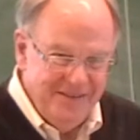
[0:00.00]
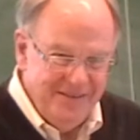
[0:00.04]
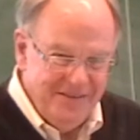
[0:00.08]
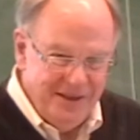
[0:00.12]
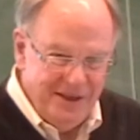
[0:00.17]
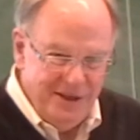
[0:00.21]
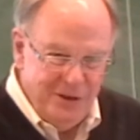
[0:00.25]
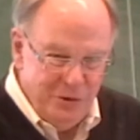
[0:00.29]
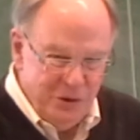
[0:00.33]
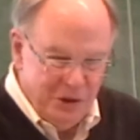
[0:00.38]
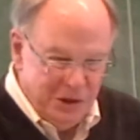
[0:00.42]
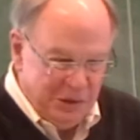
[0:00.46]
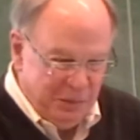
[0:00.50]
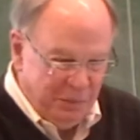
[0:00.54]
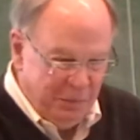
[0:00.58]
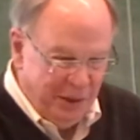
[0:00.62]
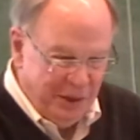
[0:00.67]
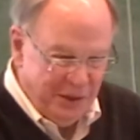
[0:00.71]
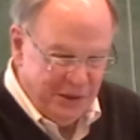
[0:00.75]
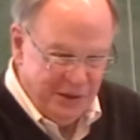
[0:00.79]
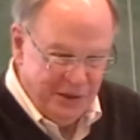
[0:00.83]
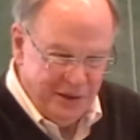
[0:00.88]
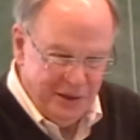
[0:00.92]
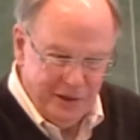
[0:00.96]
Then you
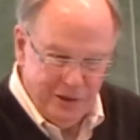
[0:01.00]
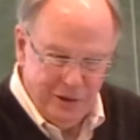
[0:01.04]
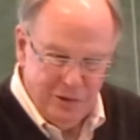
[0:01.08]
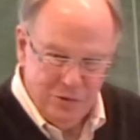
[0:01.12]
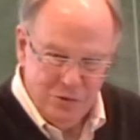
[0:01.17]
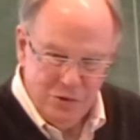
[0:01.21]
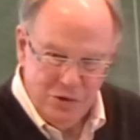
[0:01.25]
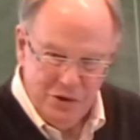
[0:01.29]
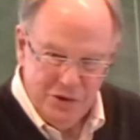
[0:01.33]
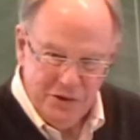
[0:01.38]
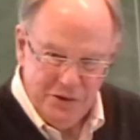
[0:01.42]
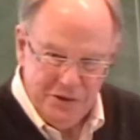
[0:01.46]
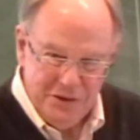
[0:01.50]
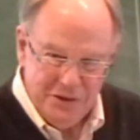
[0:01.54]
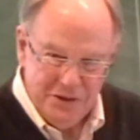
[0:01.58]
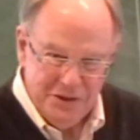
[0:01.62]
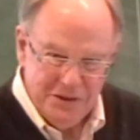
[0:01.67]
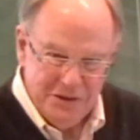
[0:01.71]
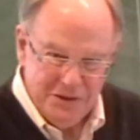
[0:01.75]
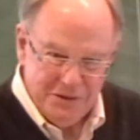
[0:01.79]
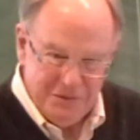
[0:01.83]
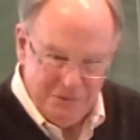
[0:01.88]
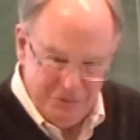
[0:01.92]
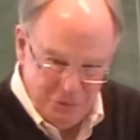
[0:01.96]
express it in
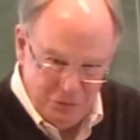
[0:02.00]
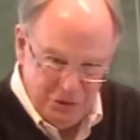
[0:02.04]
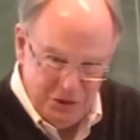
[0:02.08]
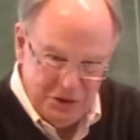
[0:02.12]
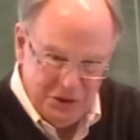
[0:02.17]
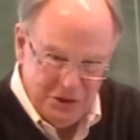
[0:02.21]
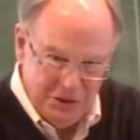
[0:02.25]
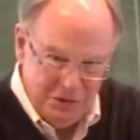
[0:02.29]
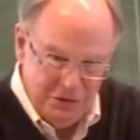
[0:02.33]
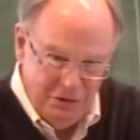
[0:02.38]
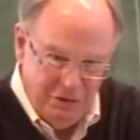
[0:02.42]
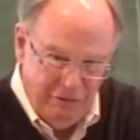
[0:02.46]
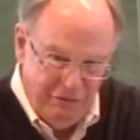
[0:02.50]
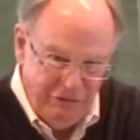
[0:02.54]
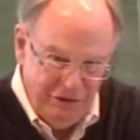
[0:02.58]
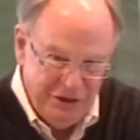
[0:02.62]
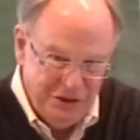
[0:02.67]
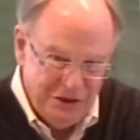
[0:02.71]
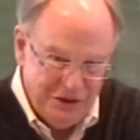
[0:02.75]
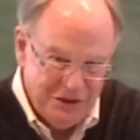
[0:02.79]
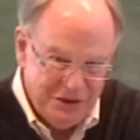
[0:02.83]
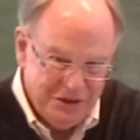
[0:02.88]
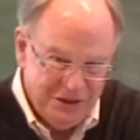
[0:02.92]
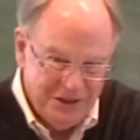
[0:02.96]
coordinates with these
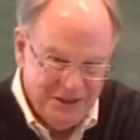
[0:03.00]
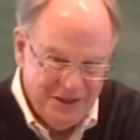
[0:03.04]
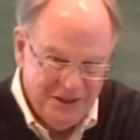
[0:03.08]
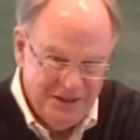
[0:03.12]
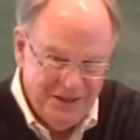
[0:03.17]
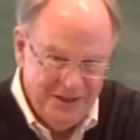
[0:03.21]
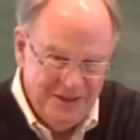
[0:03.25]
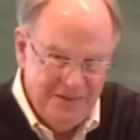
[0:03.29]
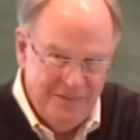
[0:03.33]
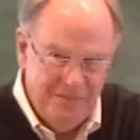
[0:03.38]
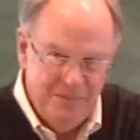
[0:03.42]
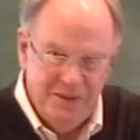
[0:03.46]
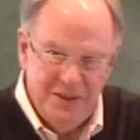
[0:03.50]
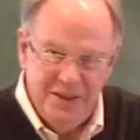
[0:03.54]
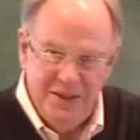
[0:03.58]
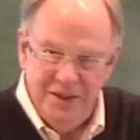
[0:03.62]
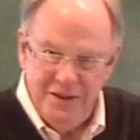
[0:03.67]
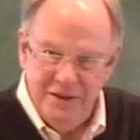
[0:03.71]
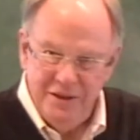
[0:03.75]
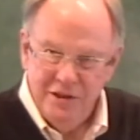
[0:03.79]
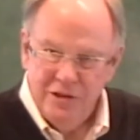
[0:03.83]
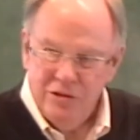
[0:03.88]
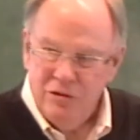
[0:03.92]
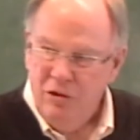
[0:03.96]
coefficients
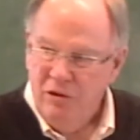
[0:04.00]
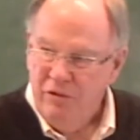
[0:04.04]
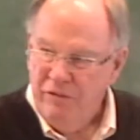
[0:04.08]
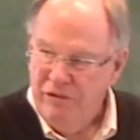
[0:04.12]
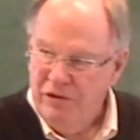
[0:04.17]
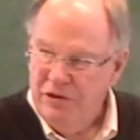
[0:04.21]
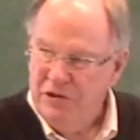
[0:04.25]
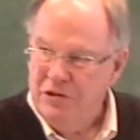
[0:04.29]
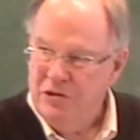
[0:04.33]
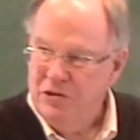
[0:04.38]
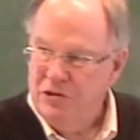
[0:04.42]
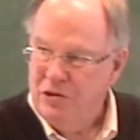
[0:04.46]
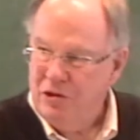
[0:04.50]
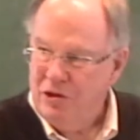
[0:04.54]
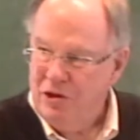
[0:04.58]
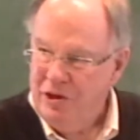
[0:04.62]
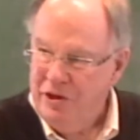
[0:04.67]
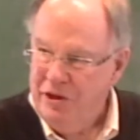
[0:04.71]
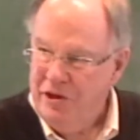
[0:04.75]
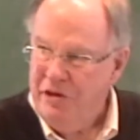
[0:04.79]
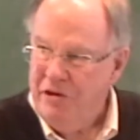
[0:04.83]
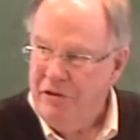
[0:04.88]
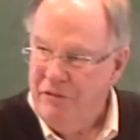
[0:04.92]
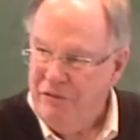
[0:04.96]
these coefficients are
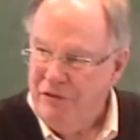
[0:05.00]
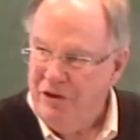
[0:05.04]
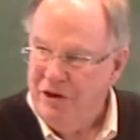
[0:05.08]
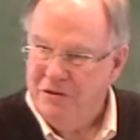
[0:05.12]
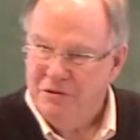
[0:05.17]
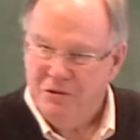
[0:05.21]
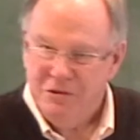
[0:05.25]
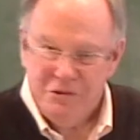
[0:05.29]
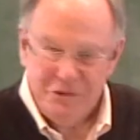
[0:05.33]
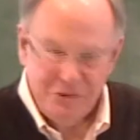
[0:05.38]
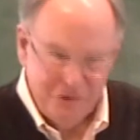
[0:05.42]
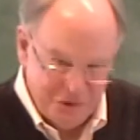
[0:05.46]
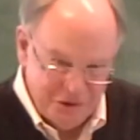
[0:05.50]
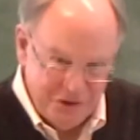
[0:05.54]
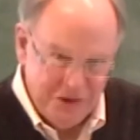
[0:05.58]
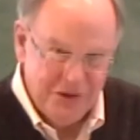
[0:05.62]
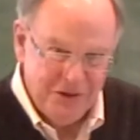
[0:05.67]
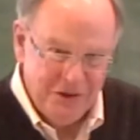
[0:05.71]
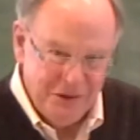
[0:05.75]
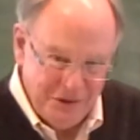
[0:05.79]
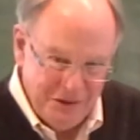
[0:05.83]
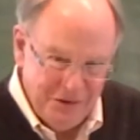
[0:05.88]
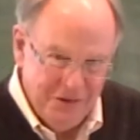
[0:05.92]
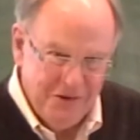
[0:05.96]
linear functions on
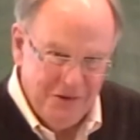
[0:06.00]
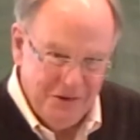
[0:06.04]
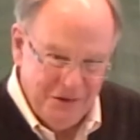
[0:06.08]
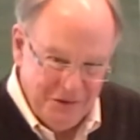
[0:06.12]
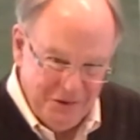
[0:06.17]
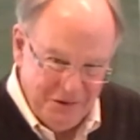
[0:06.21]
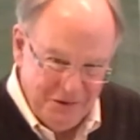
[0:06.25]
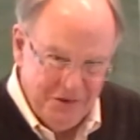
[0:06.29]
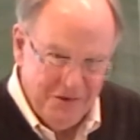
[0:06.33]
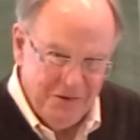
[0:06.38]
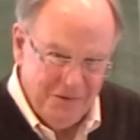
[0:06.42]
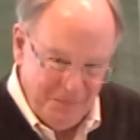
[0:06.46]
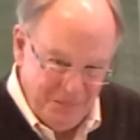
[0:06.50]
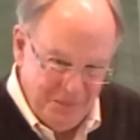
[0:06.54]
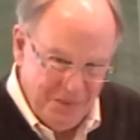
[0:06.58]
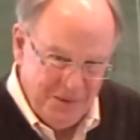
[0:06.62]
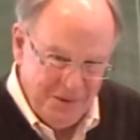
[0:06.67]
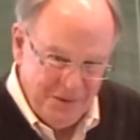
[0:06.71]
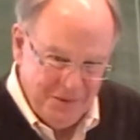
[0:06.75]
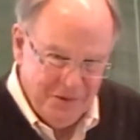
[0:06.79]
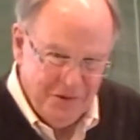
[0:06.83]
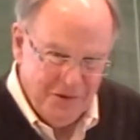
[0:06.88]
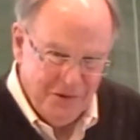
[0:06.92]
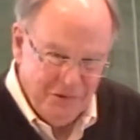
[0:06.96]
the, on,
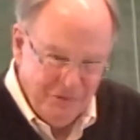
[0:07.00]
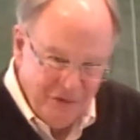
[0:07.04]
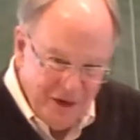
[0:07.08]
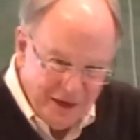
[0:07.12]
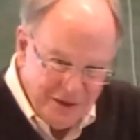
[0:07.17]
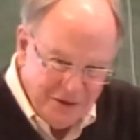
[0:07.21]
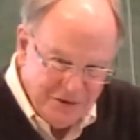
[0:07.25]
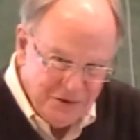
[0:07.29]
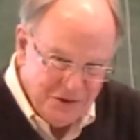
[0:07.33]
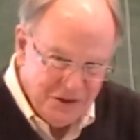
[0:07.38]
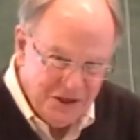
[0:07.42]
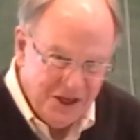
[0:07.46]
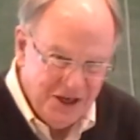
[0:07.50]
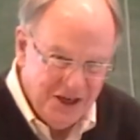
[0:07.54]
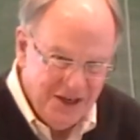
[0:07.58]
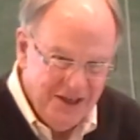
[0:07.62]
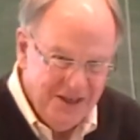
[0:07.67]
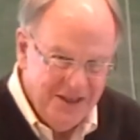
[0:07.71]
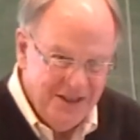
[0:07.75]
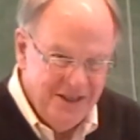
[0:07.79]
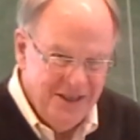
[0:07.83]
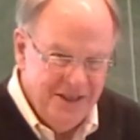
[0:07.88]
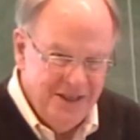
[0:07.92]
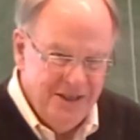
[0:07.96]
on the vectors.
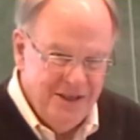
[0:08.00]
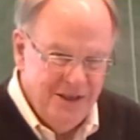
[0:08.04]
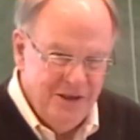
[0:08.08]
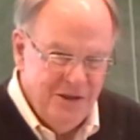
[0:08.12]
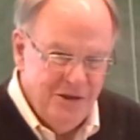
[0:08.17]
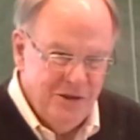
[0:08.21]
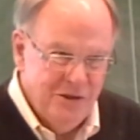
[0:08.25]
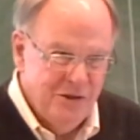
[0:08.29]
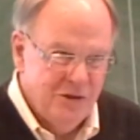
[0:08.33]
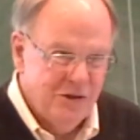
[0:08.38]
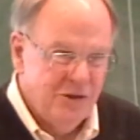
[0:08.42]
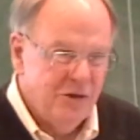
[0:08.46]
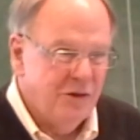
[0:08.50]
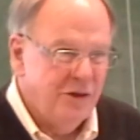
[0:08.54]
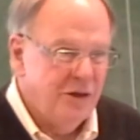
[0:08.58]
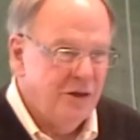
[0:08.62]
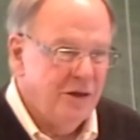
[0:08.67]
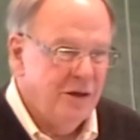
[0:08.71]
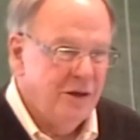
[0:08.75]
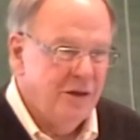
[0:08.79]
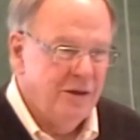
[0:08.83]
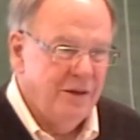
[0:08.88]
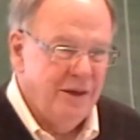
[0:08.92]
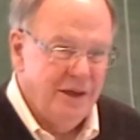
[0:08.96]
So
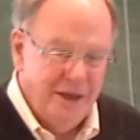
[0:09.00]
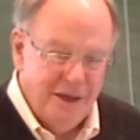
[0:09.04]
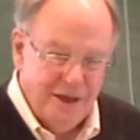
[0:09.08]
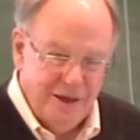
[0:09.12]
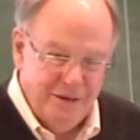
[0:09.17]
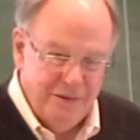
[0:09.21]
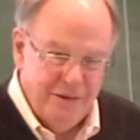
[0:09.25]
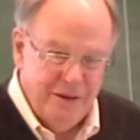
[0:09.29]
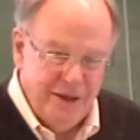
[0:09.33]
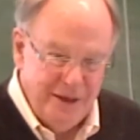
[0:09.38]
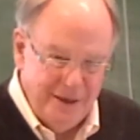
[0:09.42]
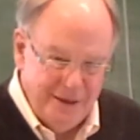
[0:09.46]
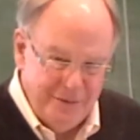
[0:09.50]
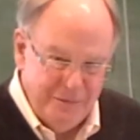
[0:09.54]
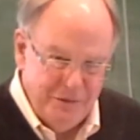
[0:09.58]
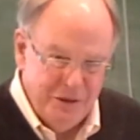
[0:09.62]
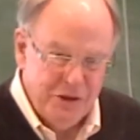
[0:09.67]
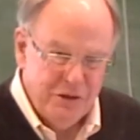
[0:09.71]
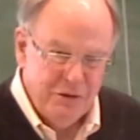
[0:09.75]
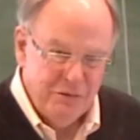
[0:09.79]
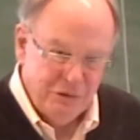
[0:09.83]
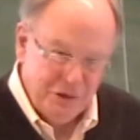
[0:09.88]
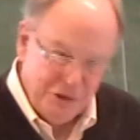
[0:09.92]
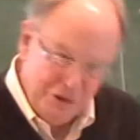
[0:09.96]
they're ele
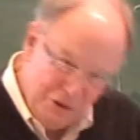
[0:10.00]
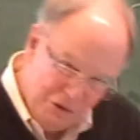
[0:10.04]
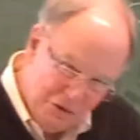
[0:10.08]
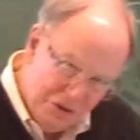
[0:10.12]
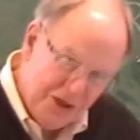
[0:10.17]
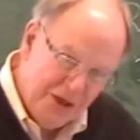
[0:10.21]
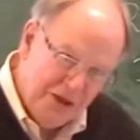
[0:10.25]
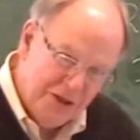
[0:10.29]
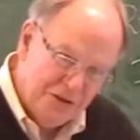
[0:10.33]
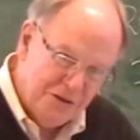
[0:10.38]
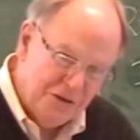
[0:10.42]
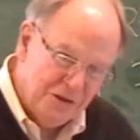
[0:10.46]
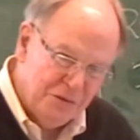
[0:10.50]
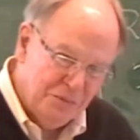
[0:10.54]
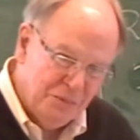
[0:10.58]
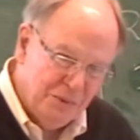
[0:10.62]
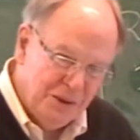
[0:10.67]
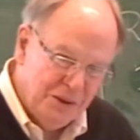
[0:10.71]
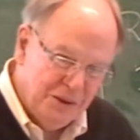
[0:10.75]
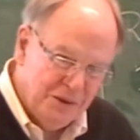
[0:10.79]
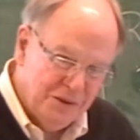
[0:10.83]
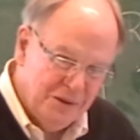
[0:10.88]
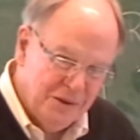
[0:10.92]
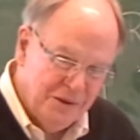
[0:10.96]
elements of the cotangent space,
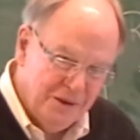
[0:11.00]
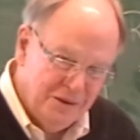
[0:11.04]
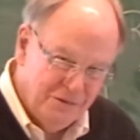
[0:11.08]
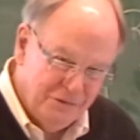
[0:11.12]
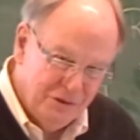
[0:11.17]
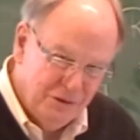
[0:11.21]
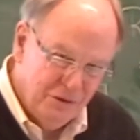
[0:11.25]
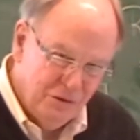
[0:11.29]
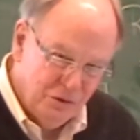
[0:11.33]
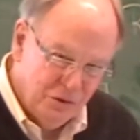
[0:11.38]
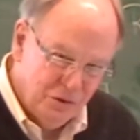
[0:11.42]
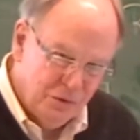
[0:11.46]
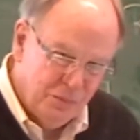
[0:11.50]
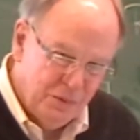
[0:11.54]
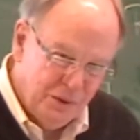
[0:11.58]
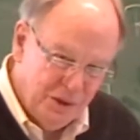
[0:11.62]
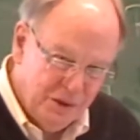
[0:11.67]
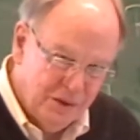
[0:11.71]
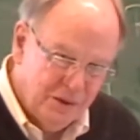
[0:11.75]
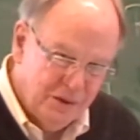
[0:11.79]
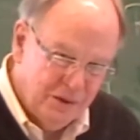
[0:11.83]
of the dual space.